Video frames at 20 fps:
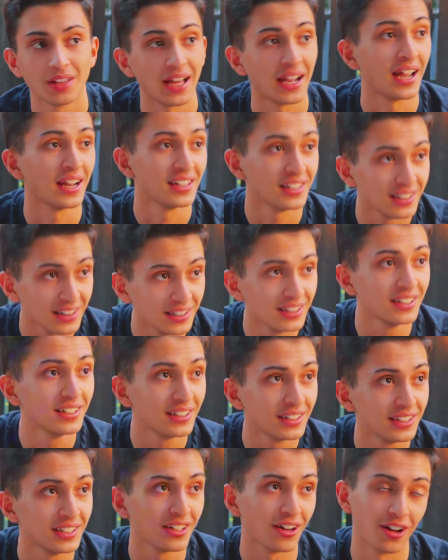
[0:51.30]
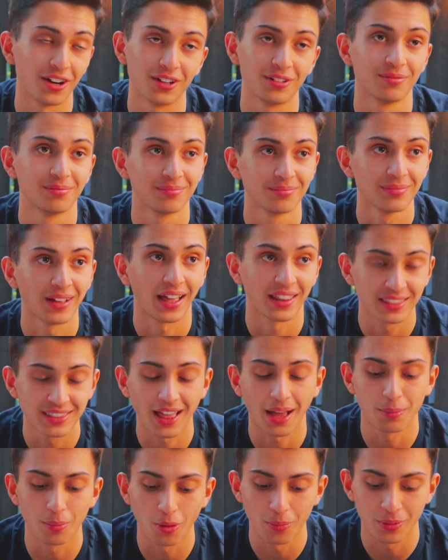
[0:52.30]
And I literally got it at
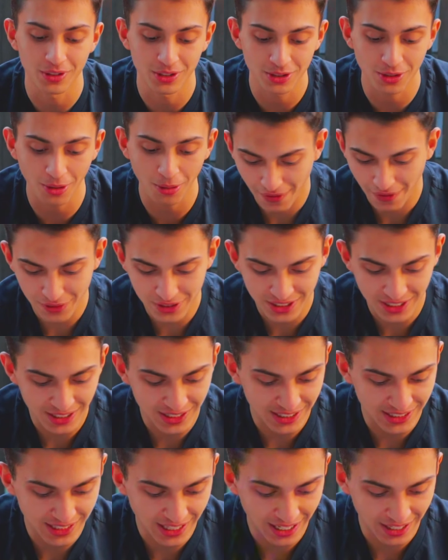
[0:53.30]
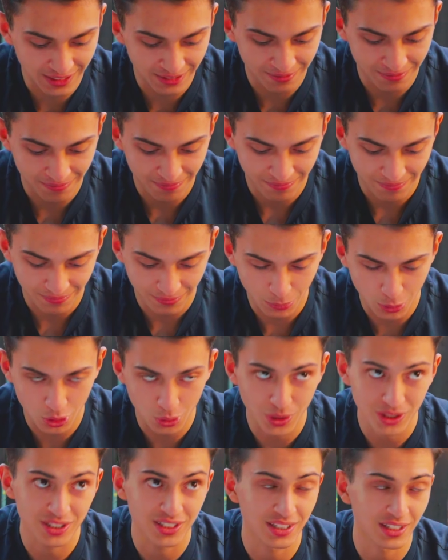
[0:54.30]
that moment. So ever since then,
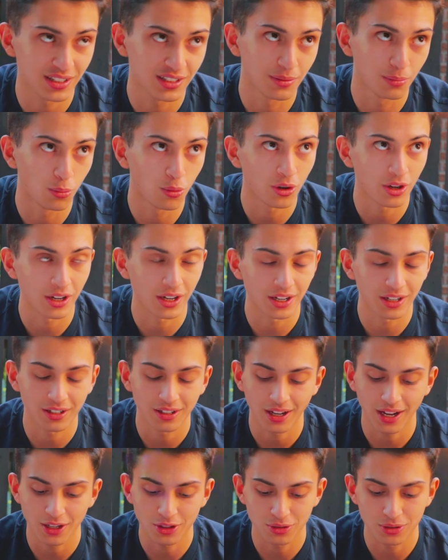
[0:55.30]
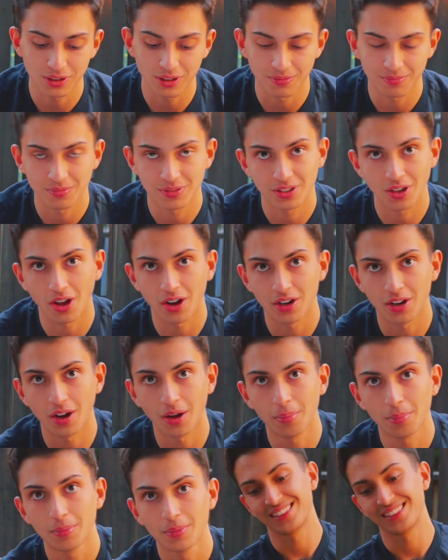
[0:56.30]
which was since the morning, I actually got it up.